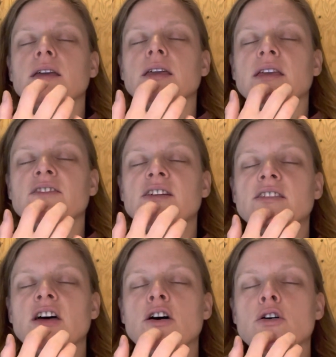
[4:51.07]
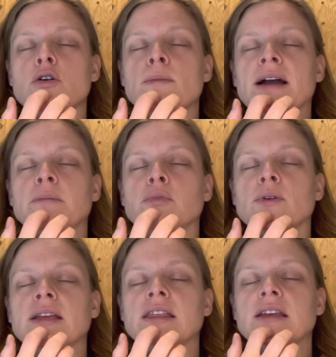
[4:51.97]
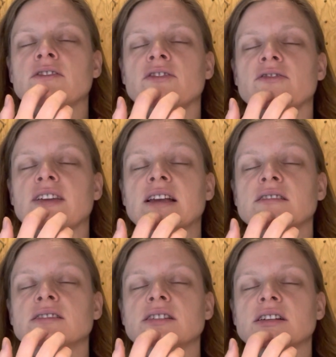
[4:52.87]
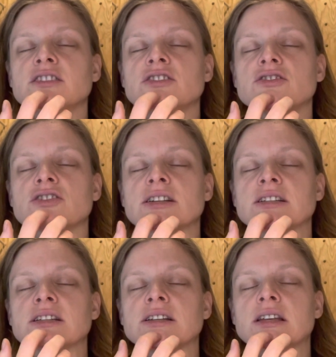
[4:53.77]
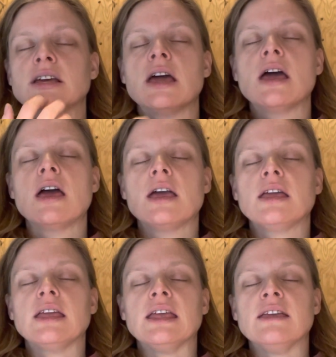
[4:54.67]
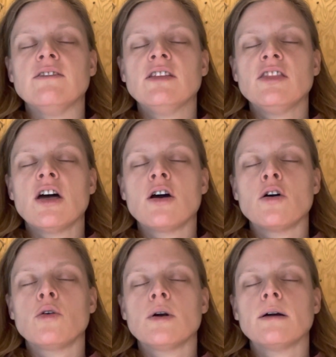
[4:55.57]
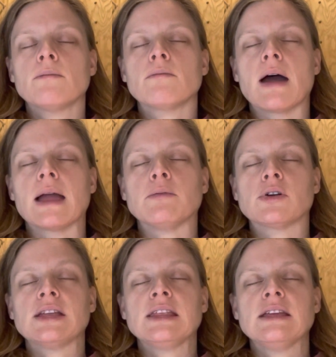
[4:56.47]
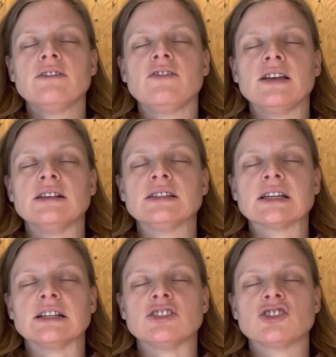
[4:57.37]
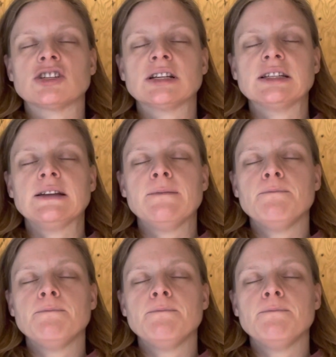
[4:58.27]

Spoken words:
even though my breathing feels constricted, even though my breathing feels constricted,